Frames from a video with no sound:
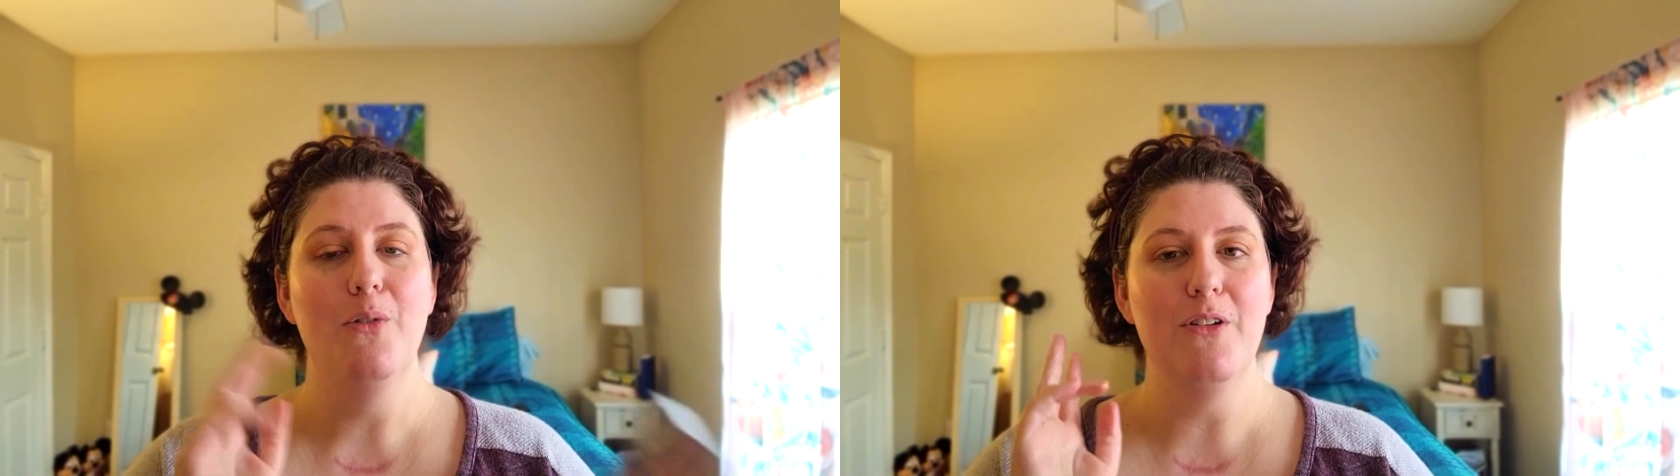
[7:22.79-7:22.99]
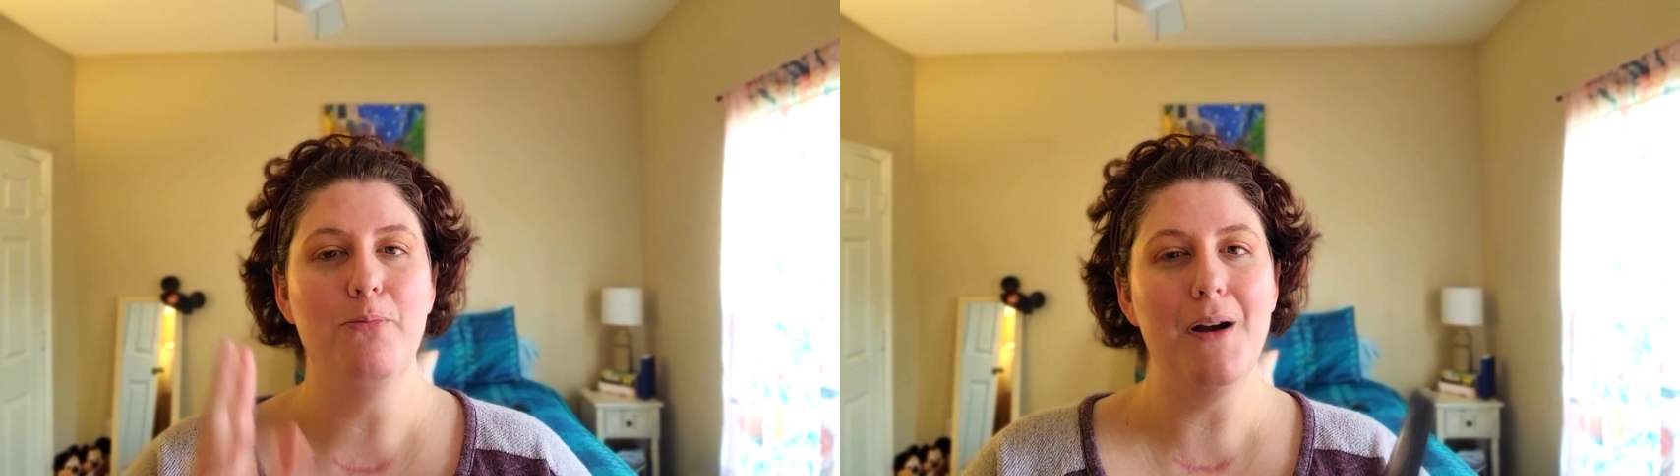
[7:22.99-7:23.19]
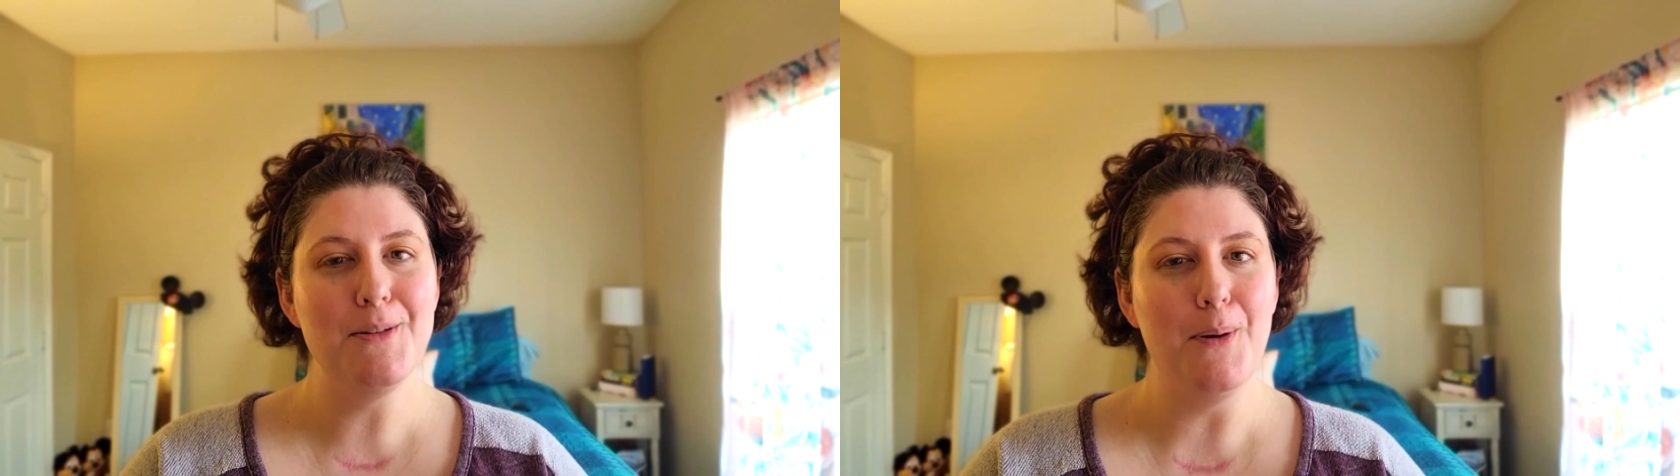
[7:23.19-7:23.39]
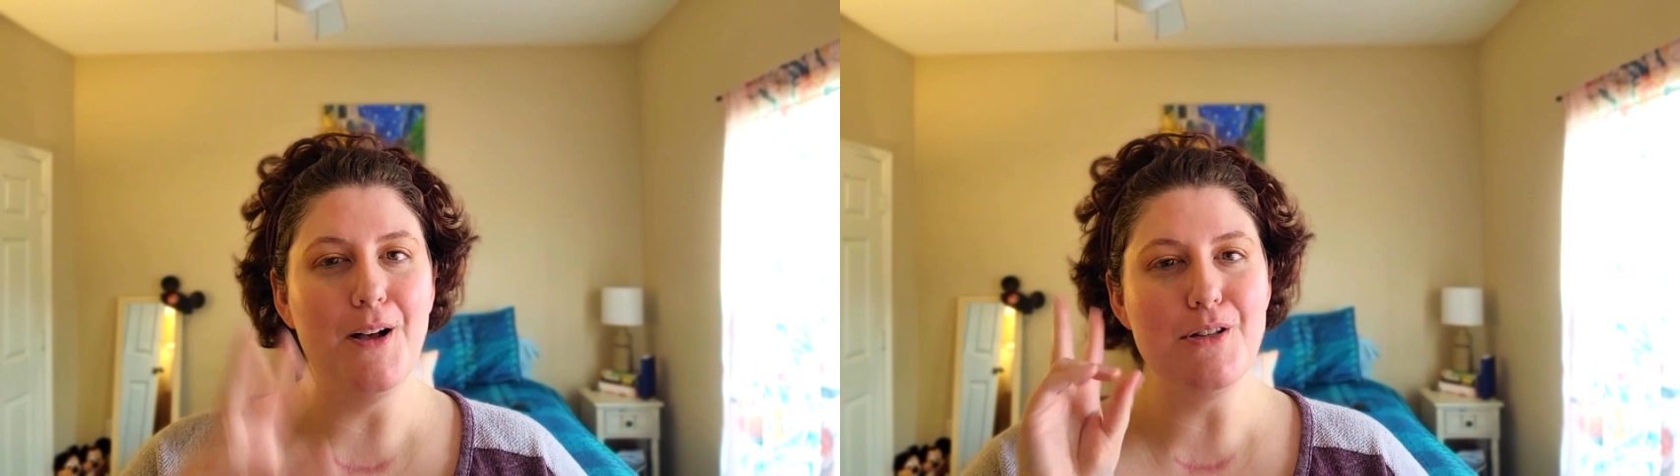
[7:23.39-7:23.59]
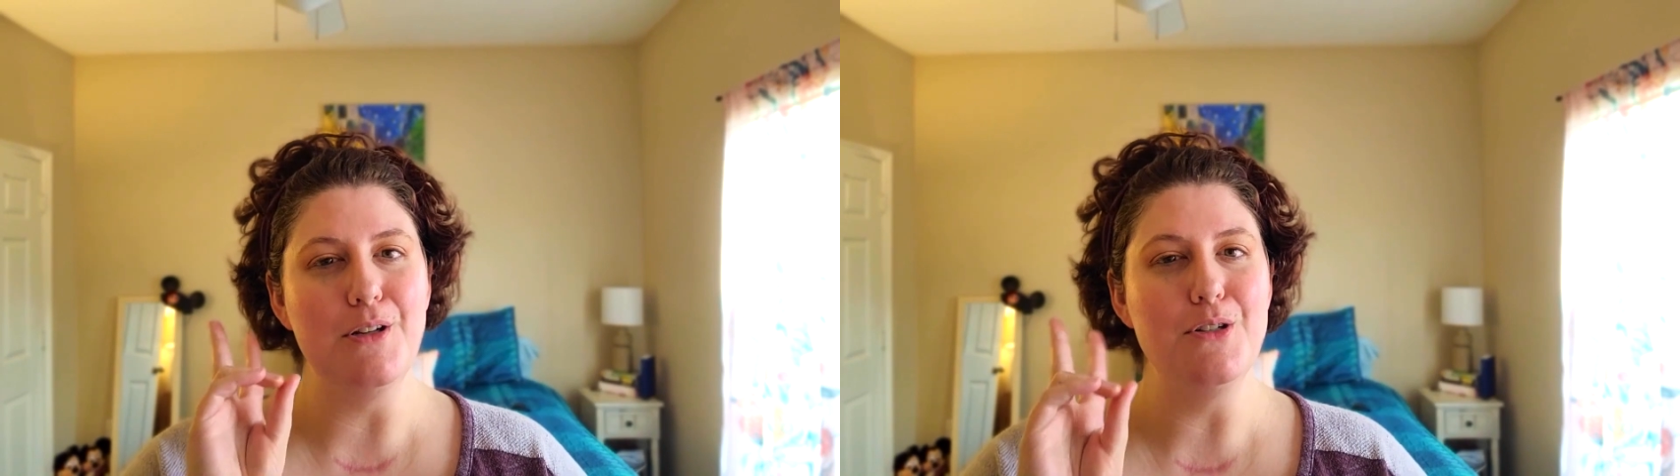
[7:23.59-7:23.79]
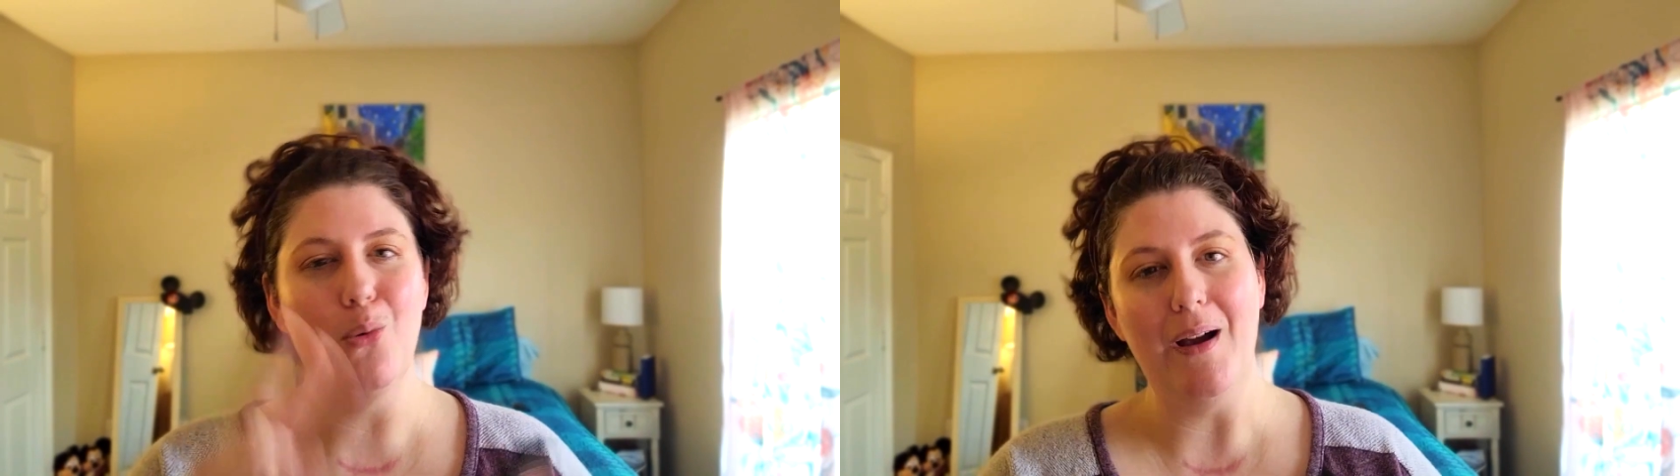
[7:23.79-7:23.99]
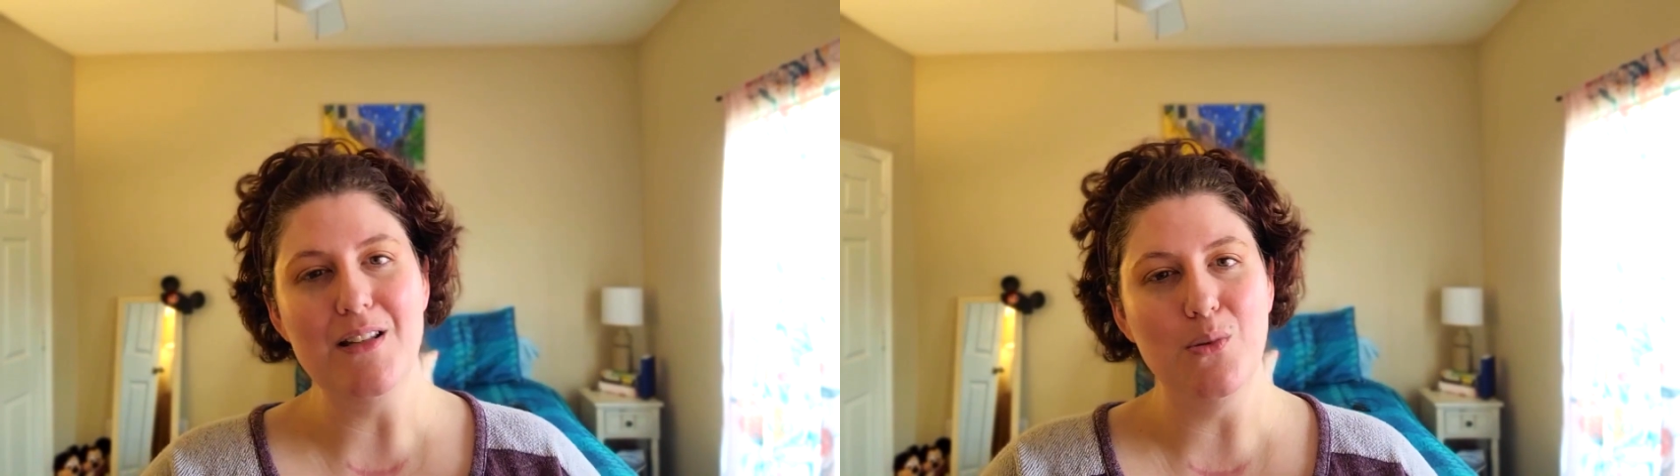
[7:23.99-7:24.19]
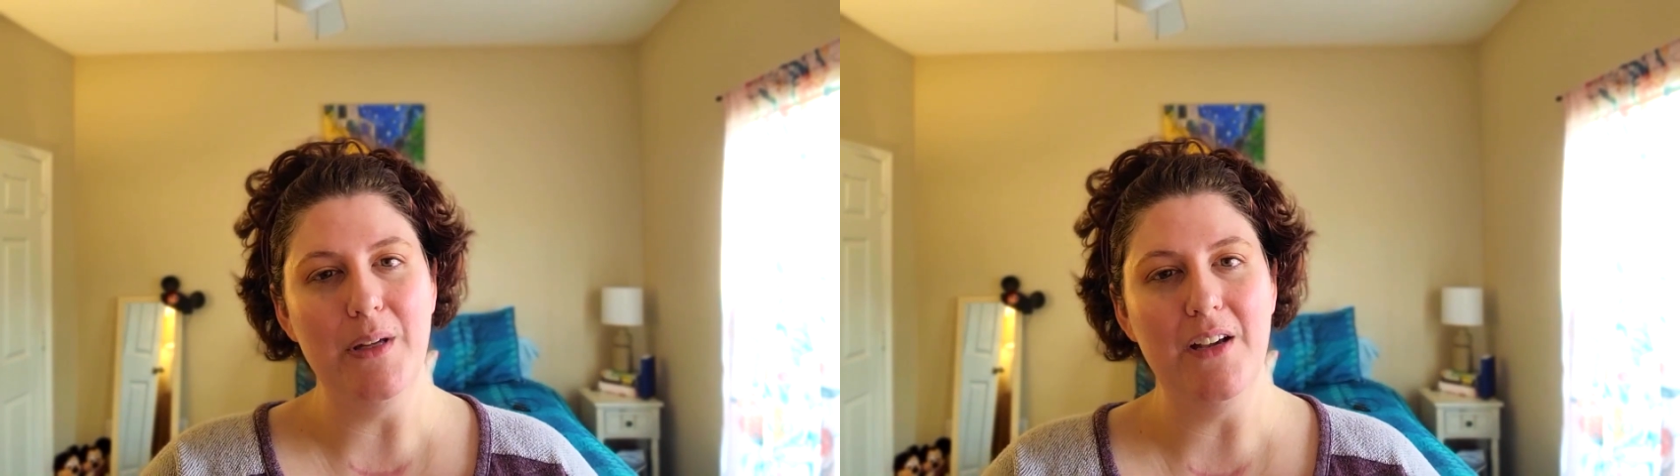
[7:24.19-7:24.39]
we've pressed pause on
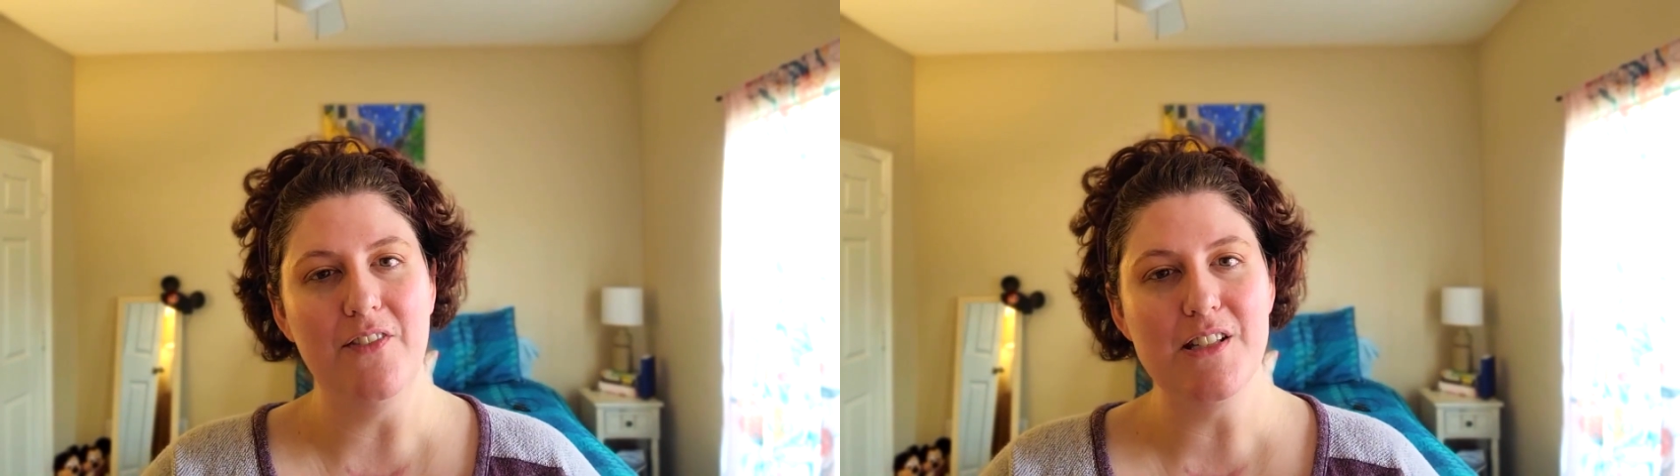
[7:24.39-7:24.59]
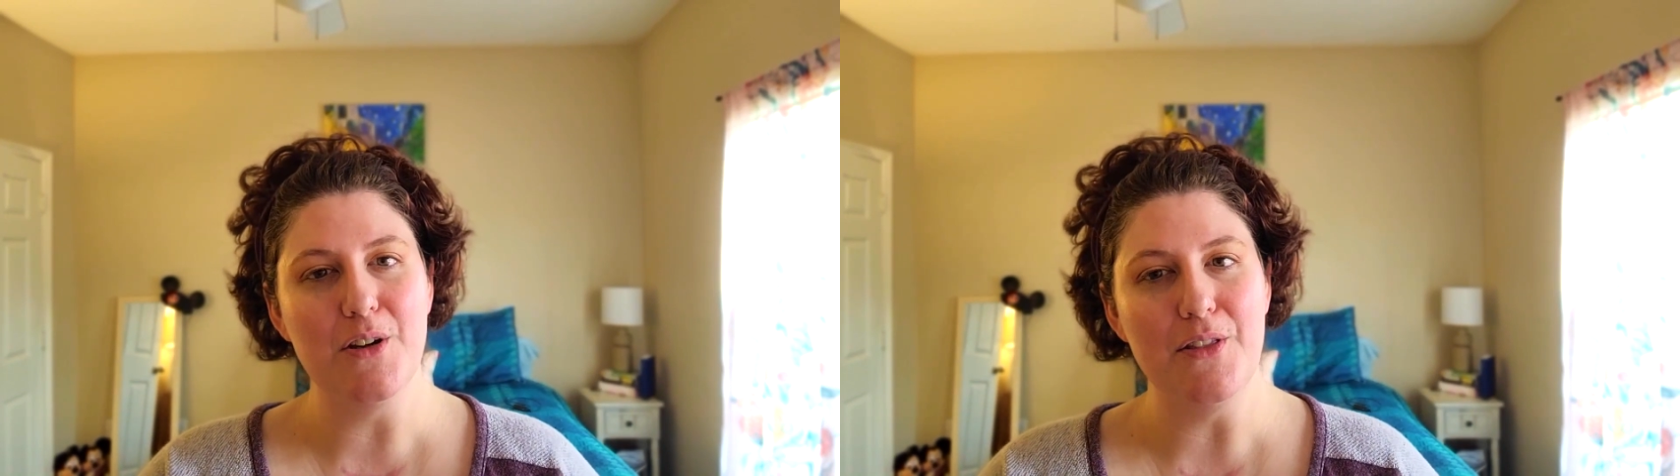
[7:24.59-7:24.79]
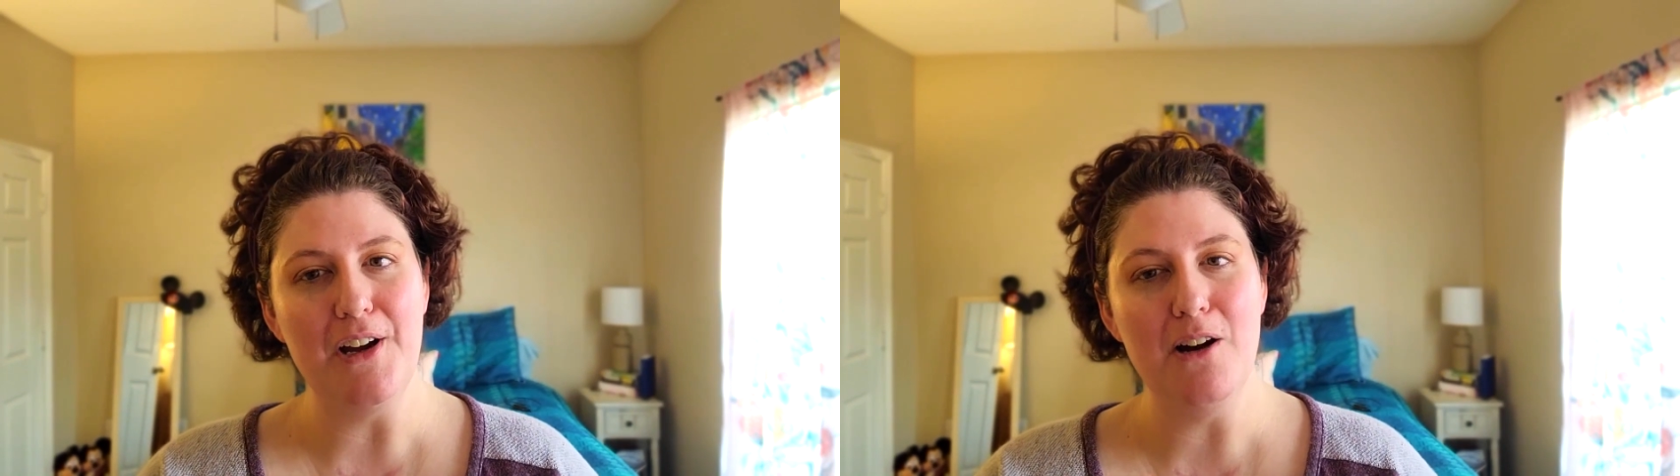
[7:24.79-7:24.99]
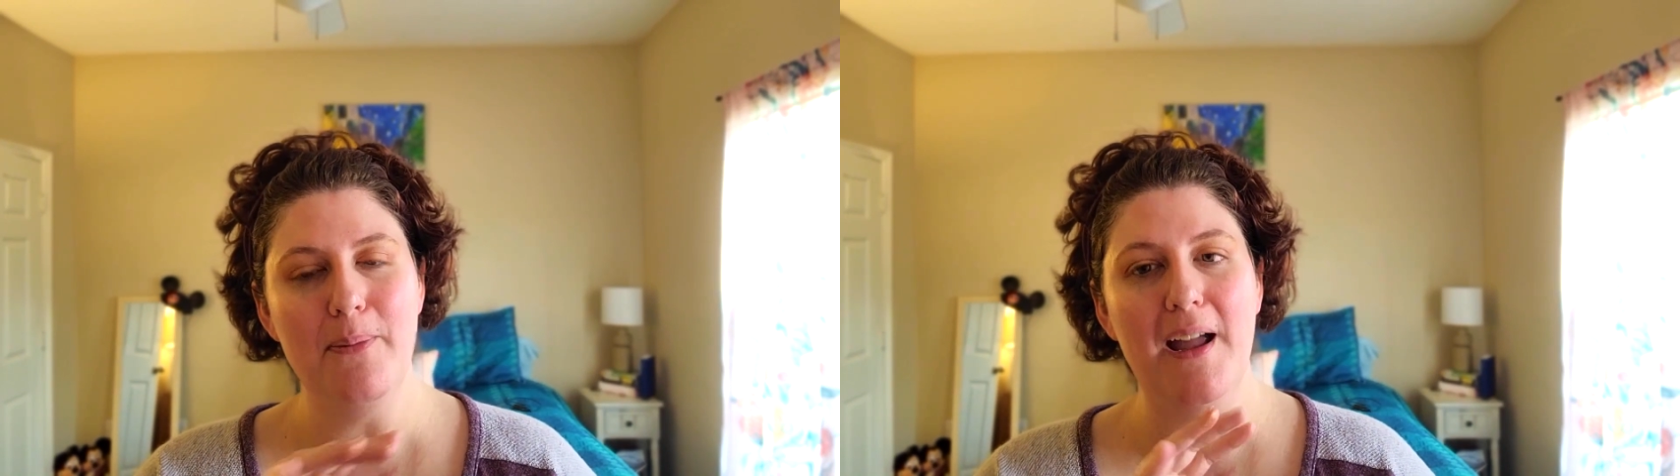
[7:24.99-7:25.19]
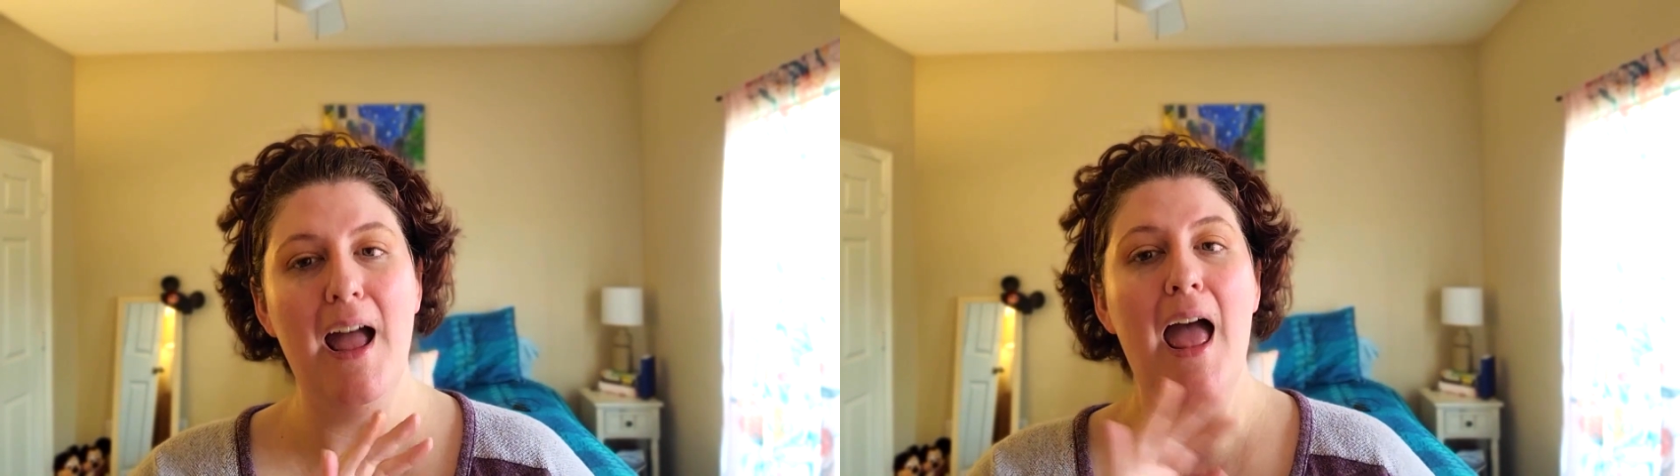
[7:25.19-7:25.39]
twice a week of physical therapy,